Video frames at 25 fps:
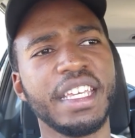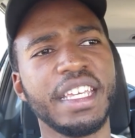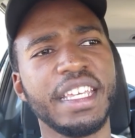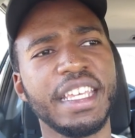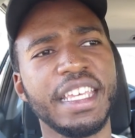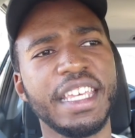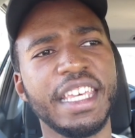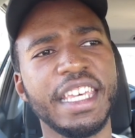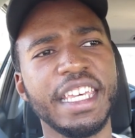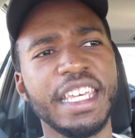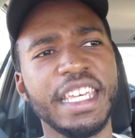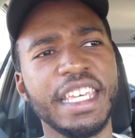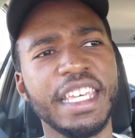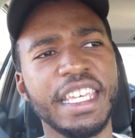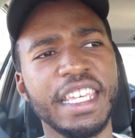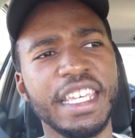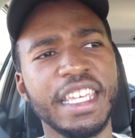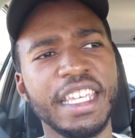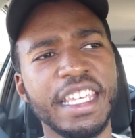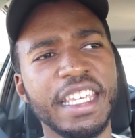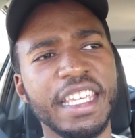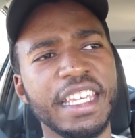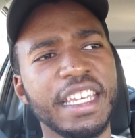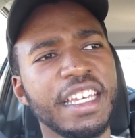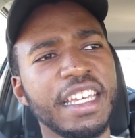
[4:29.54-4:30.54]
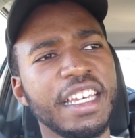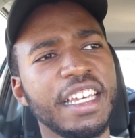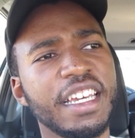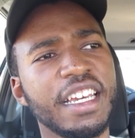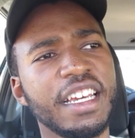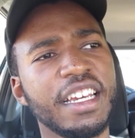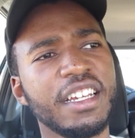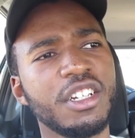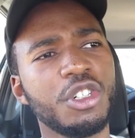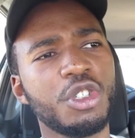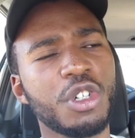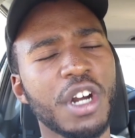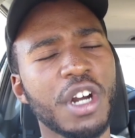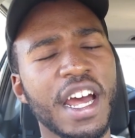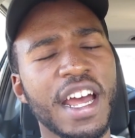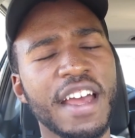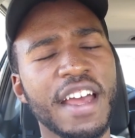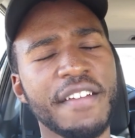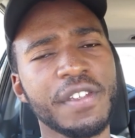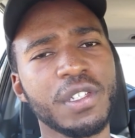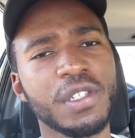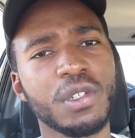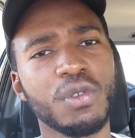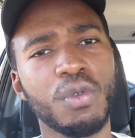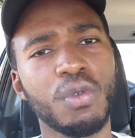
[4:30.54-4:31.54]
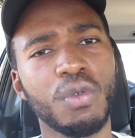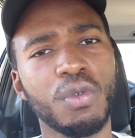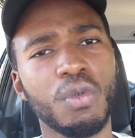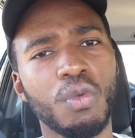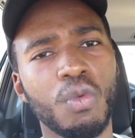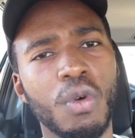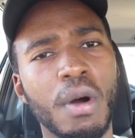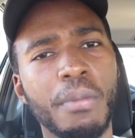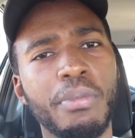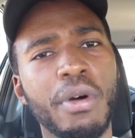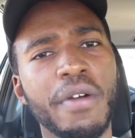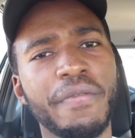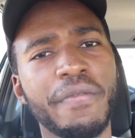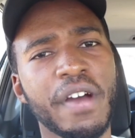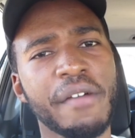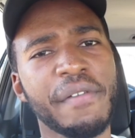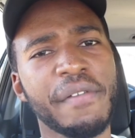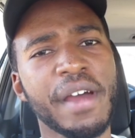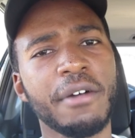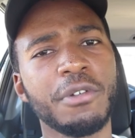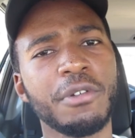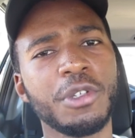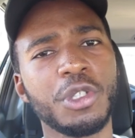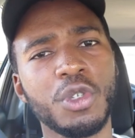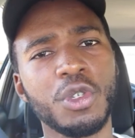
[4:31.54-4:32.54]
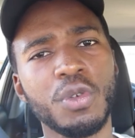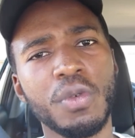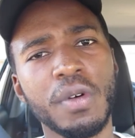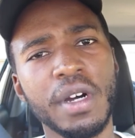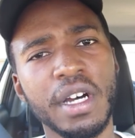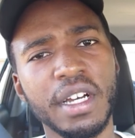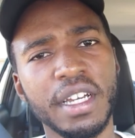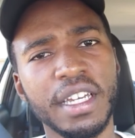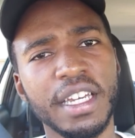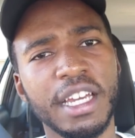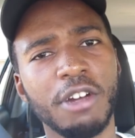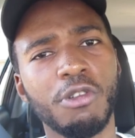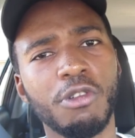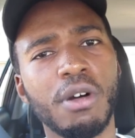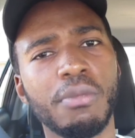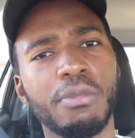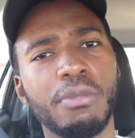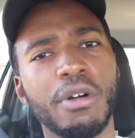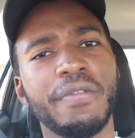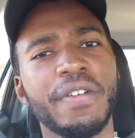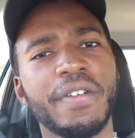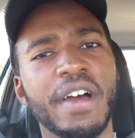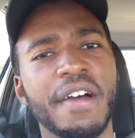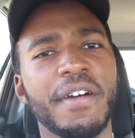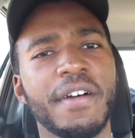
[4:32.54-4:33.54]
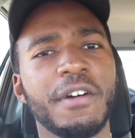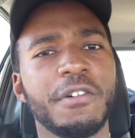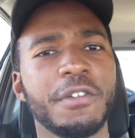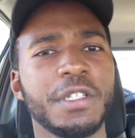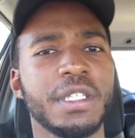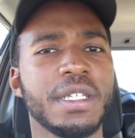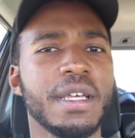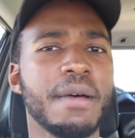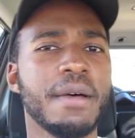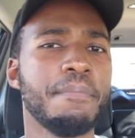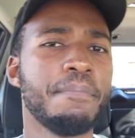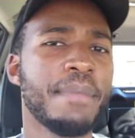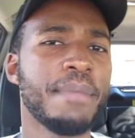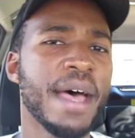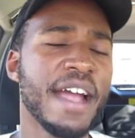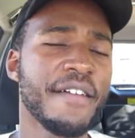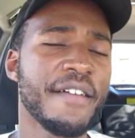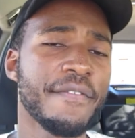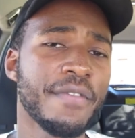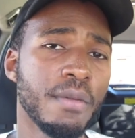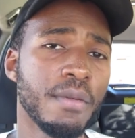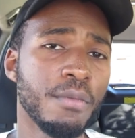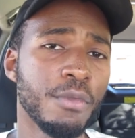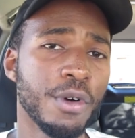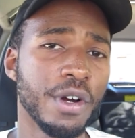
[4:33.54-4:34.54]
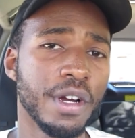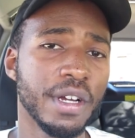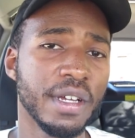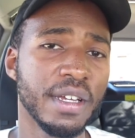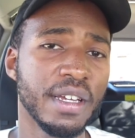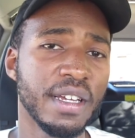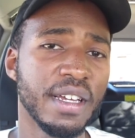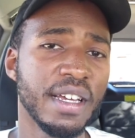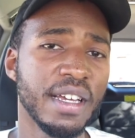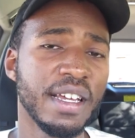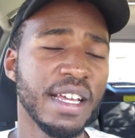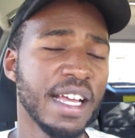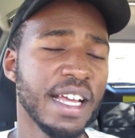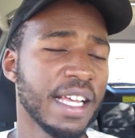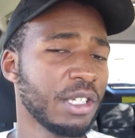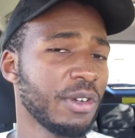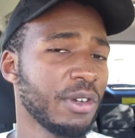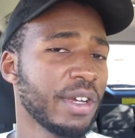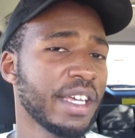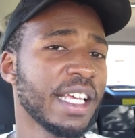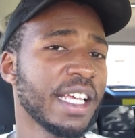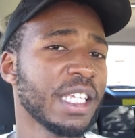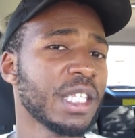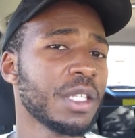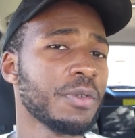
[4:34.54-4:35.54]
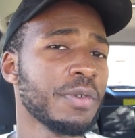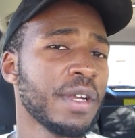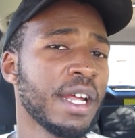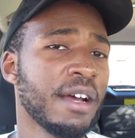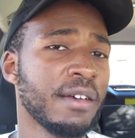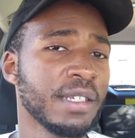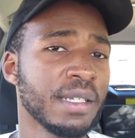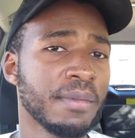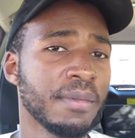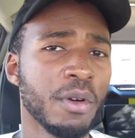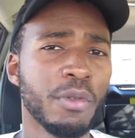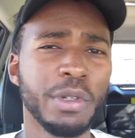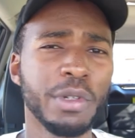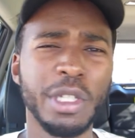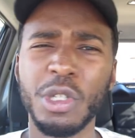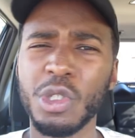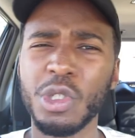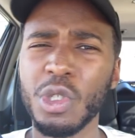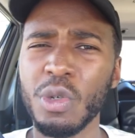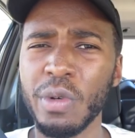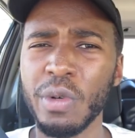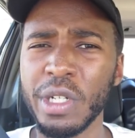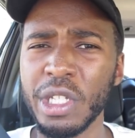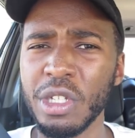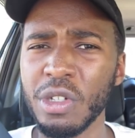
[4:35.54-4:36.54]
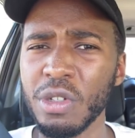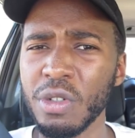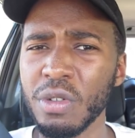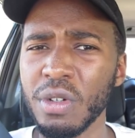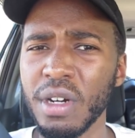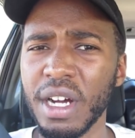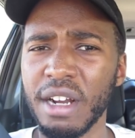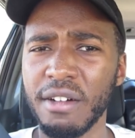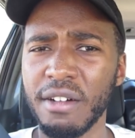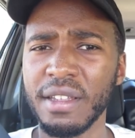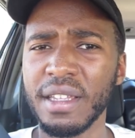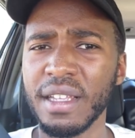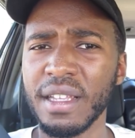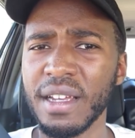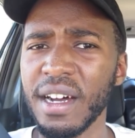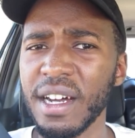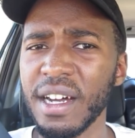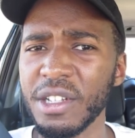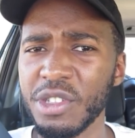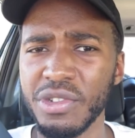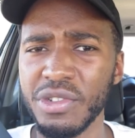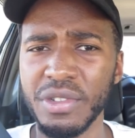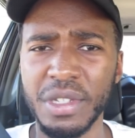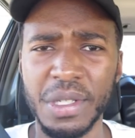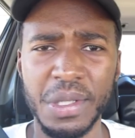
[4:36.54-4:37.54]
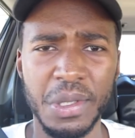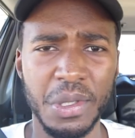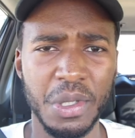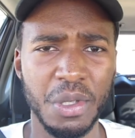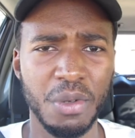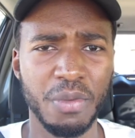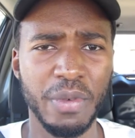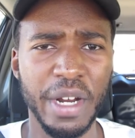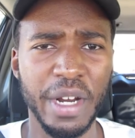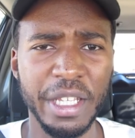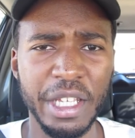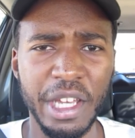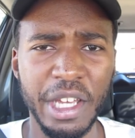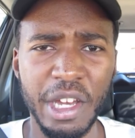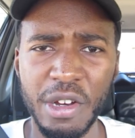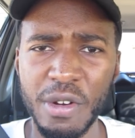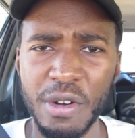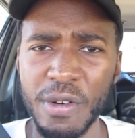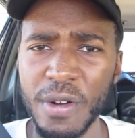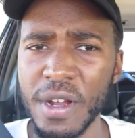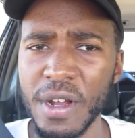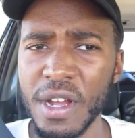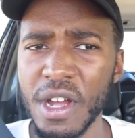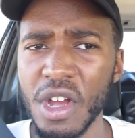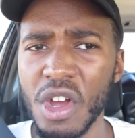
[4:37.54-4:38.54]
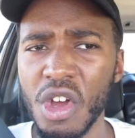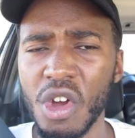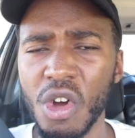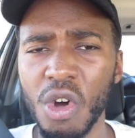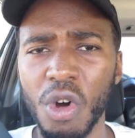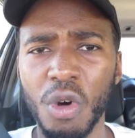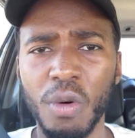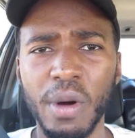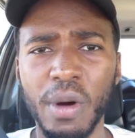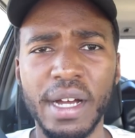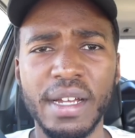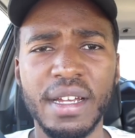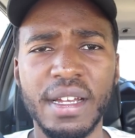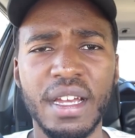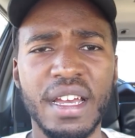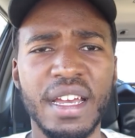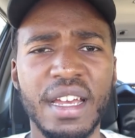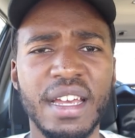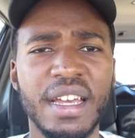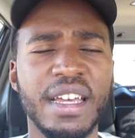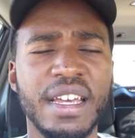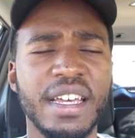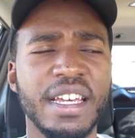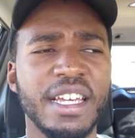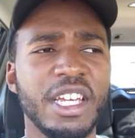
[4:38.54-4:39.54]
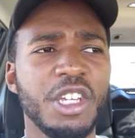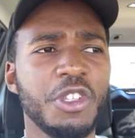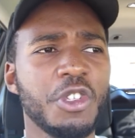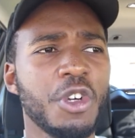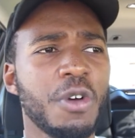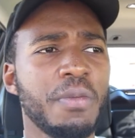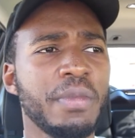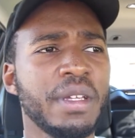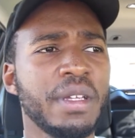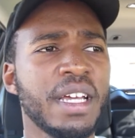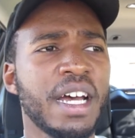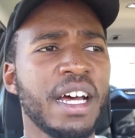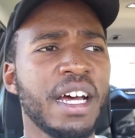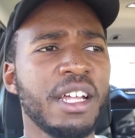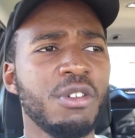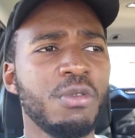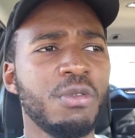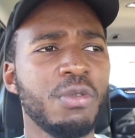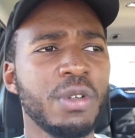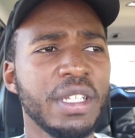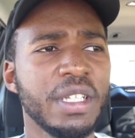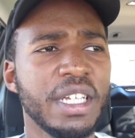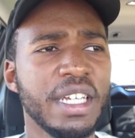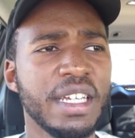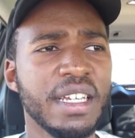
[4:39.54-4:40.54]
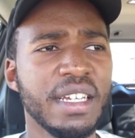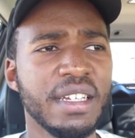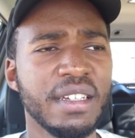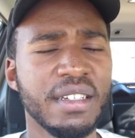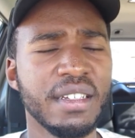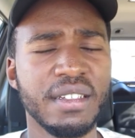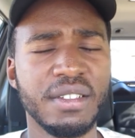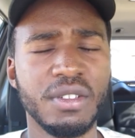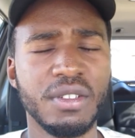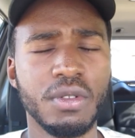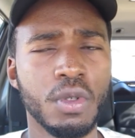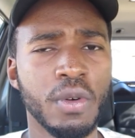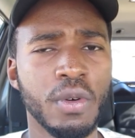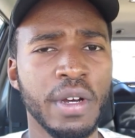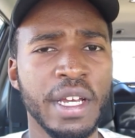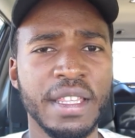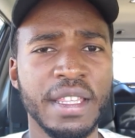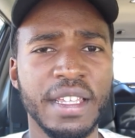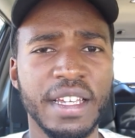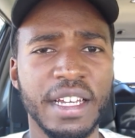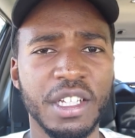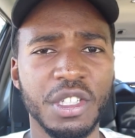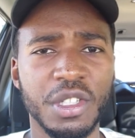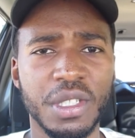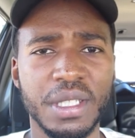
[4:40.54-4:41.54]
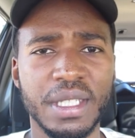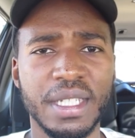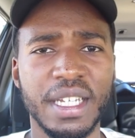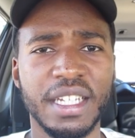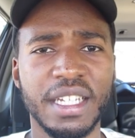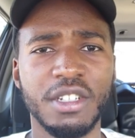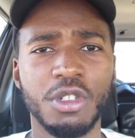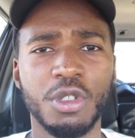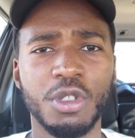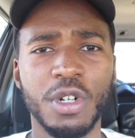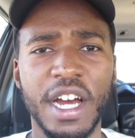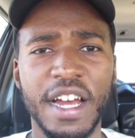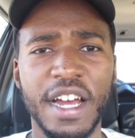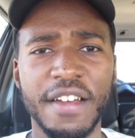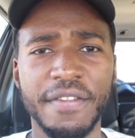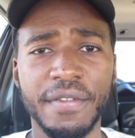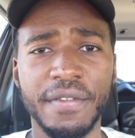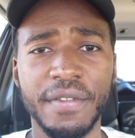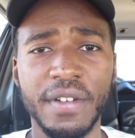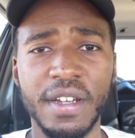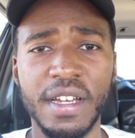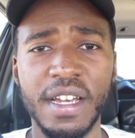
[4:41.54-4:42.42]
he drives 1.5 hours to work and 1.5 hours back from work. I said, okay, that's 3 hours. I'm like, what do you do when you are in the car? Do you listen to the radio or what? He told me, no, I don't really do anything. I just kind of drive.